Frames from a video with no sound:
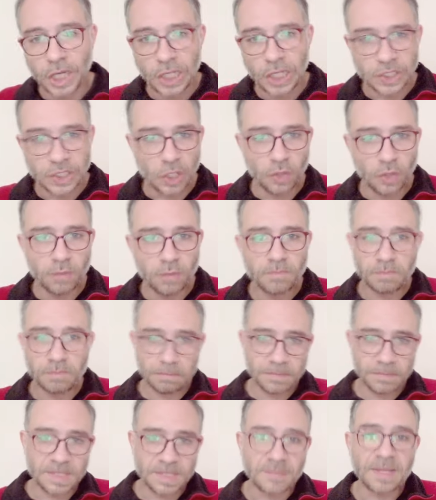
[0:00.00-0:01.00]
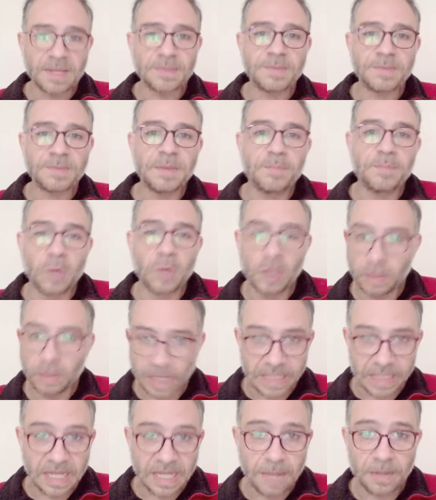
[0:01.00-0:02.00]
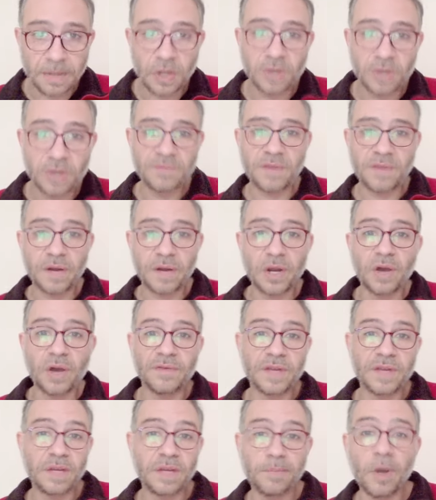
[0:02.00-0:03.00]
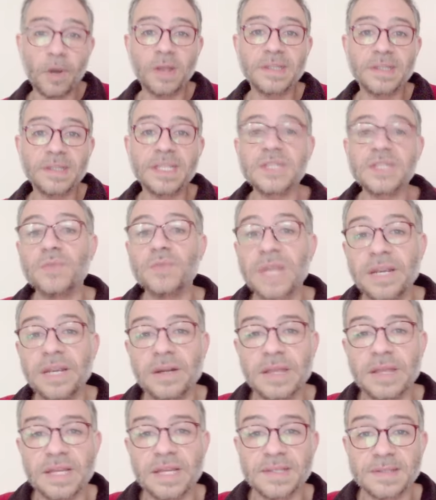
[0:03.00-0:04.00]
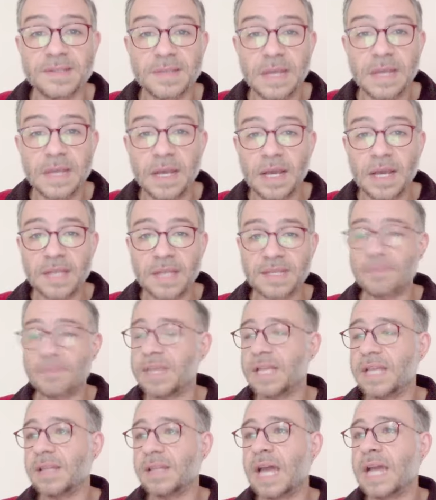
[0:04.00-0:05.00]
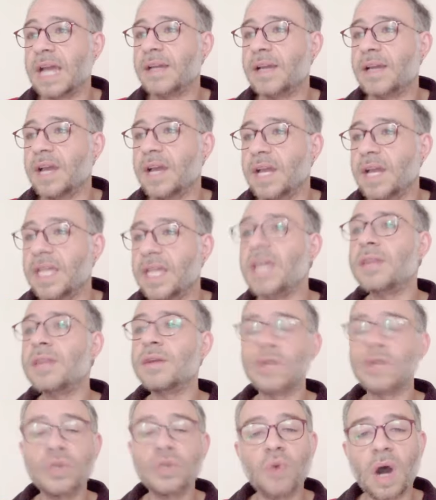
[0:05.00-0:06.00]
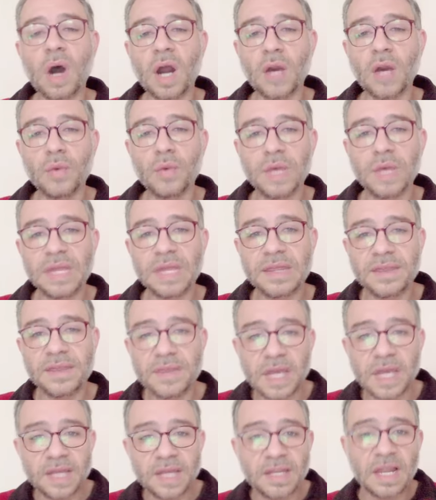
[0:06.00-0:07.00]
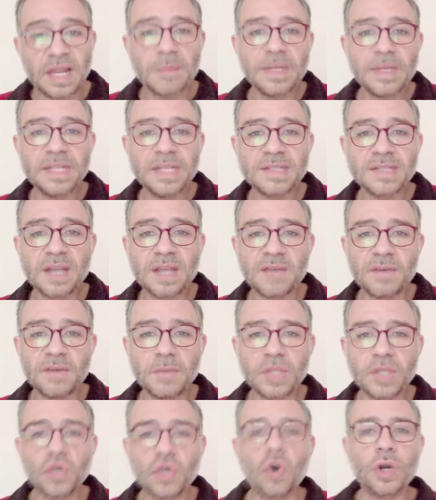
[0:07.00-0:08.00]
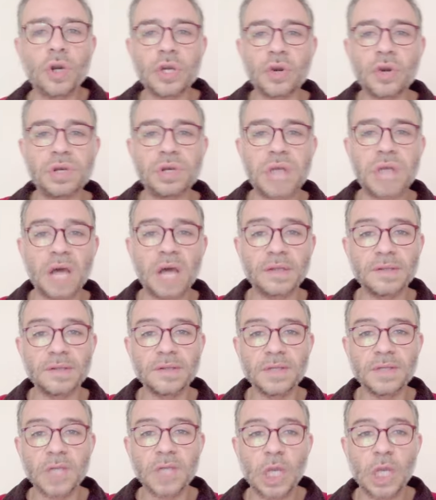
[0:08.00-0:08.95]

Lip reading: So sometimes people in Lebanon, very often in politics, we hear this. Something like, either you are with the Lebanese government or you're not.